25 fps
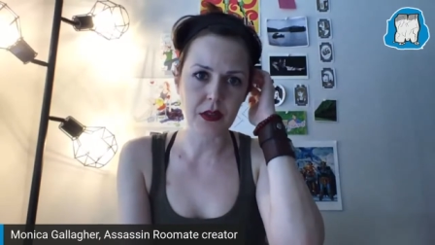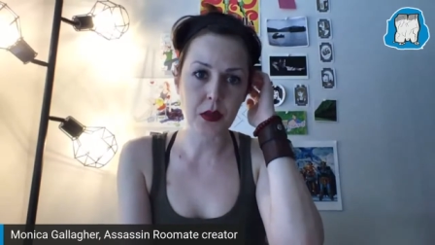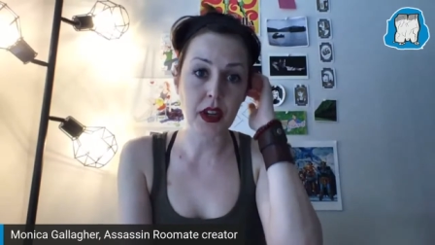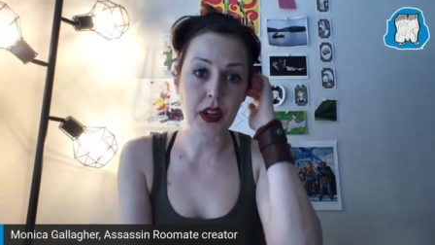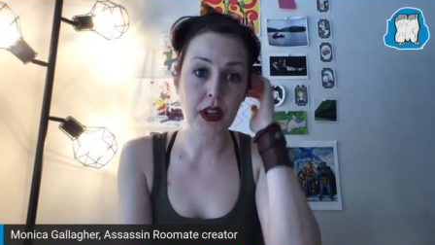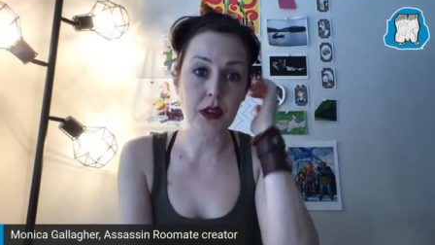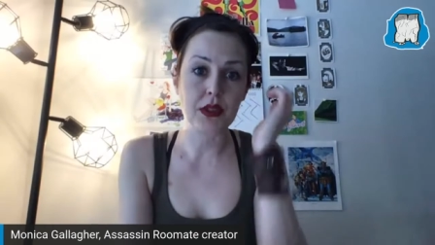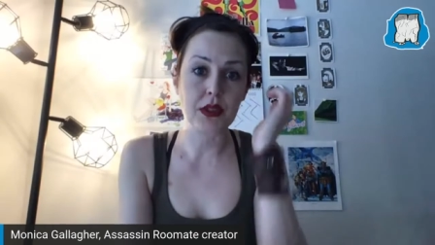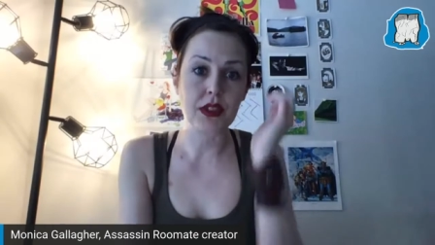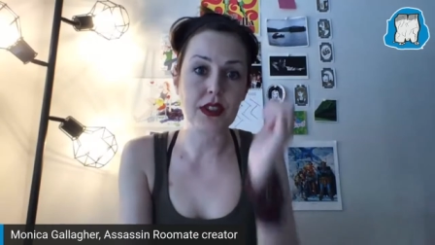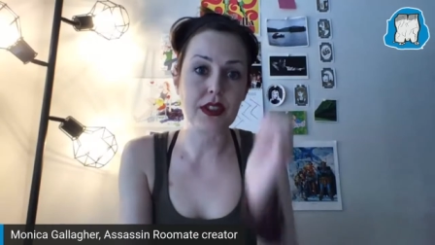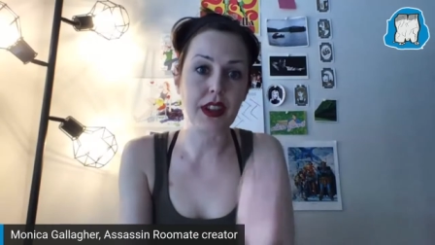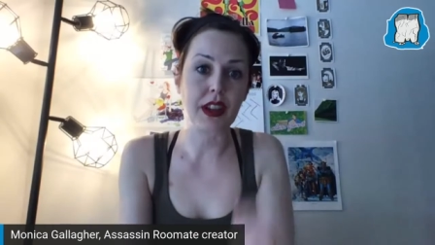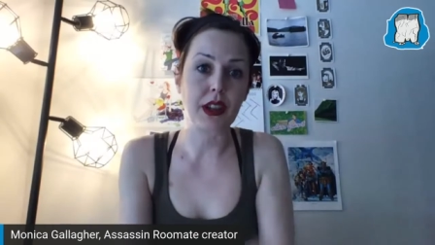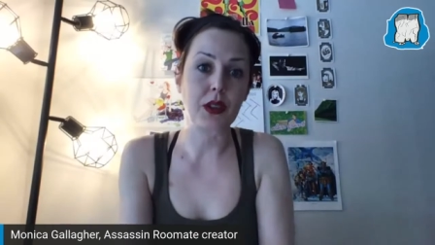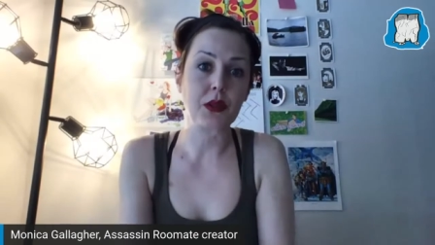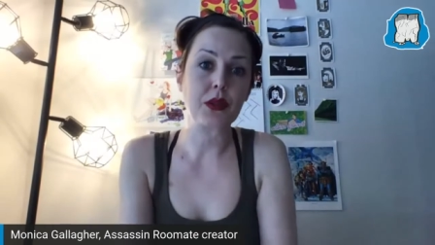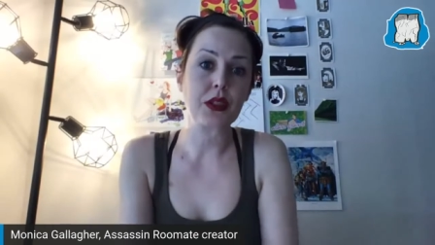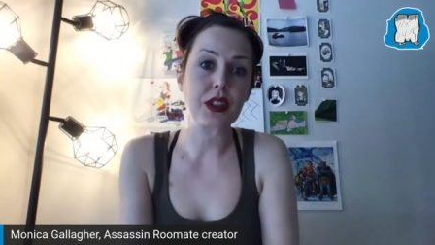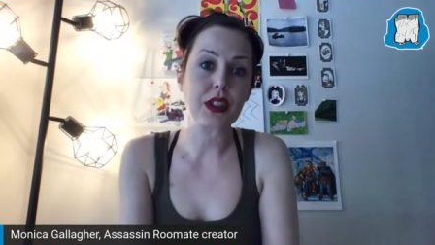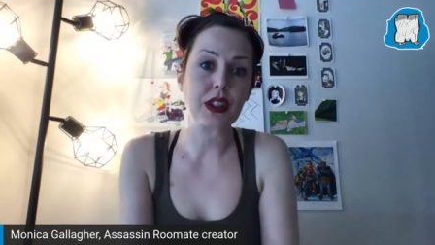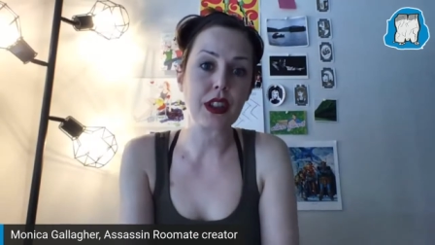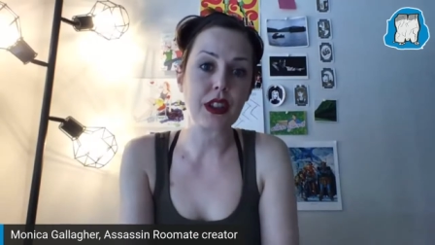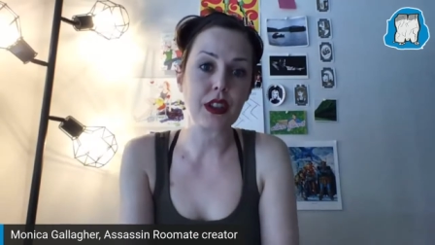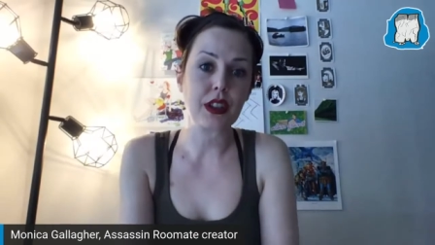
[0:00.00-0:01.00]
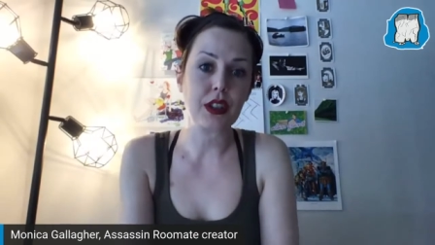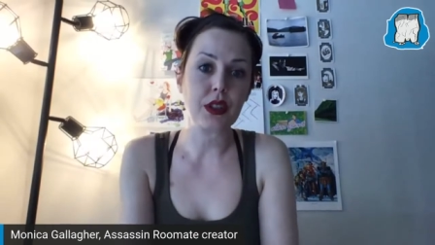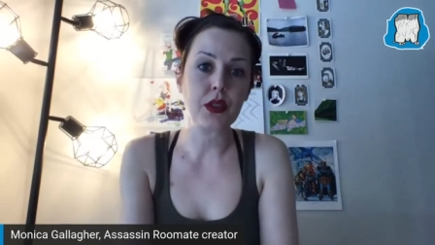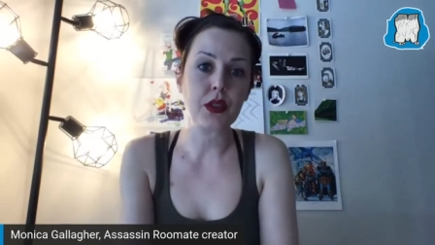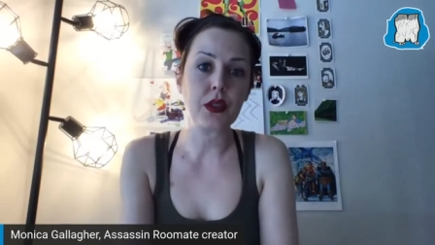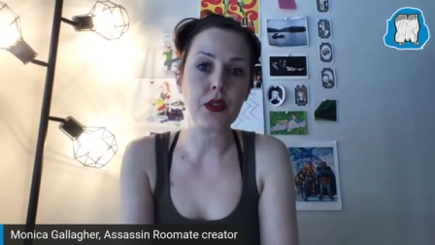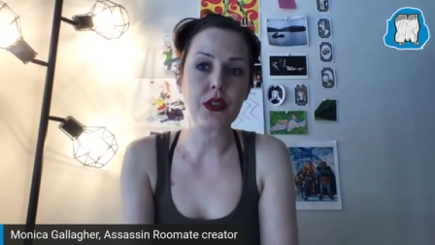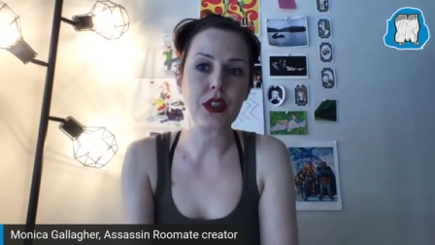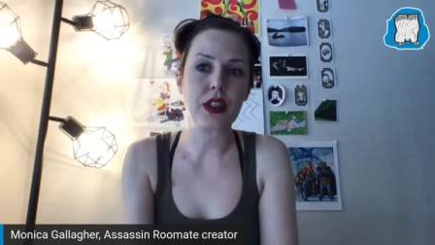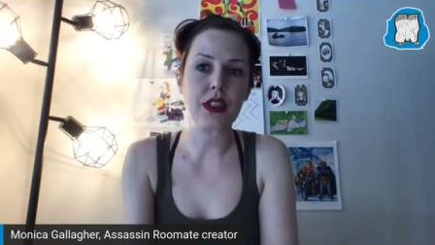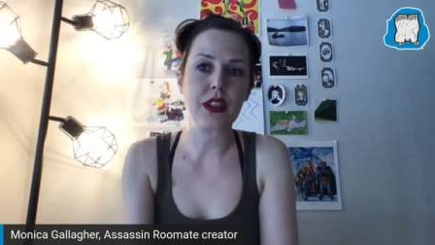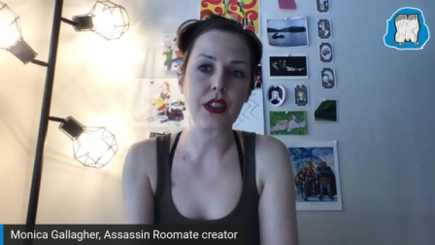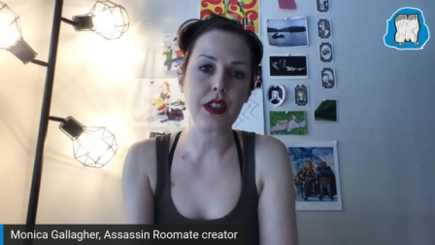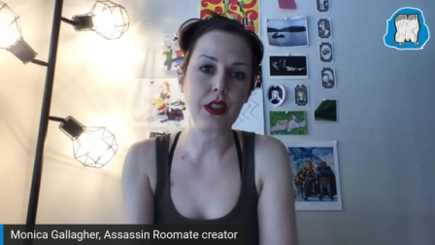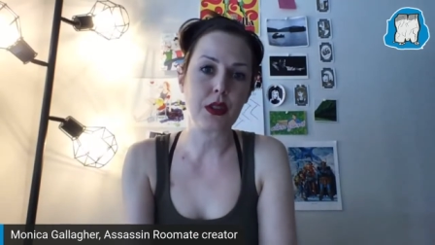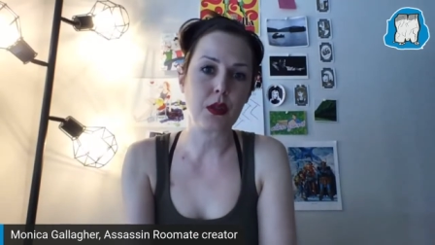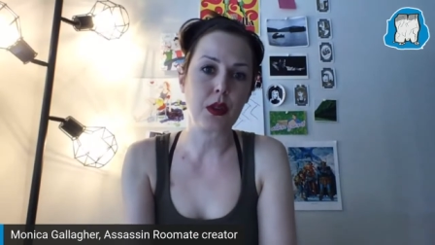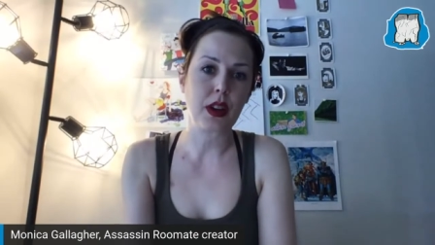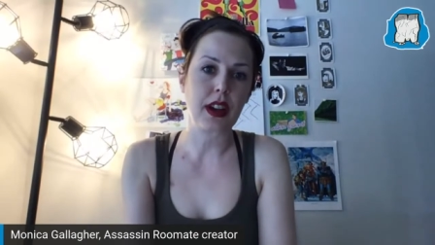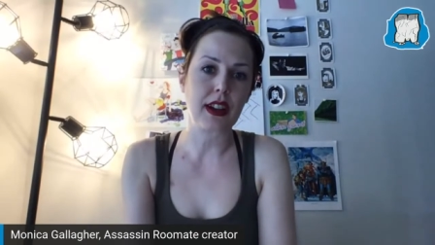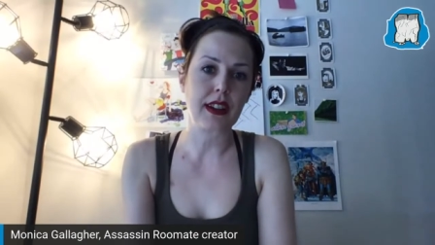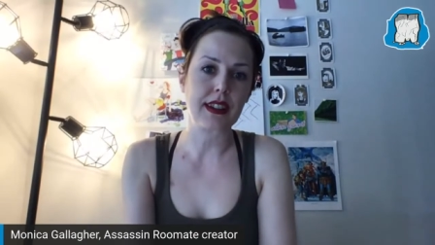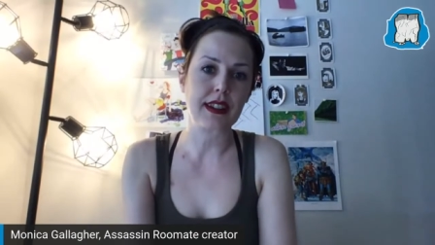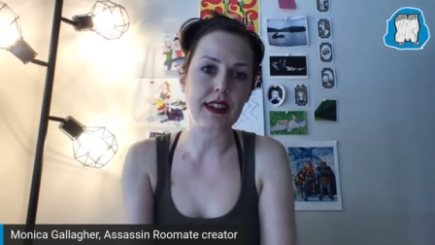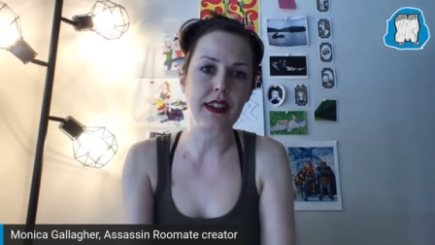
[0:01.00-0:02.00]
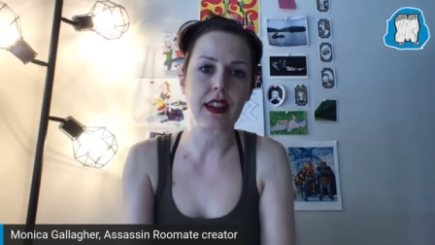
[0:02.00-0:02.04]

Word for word: when it was like really new to the U.S.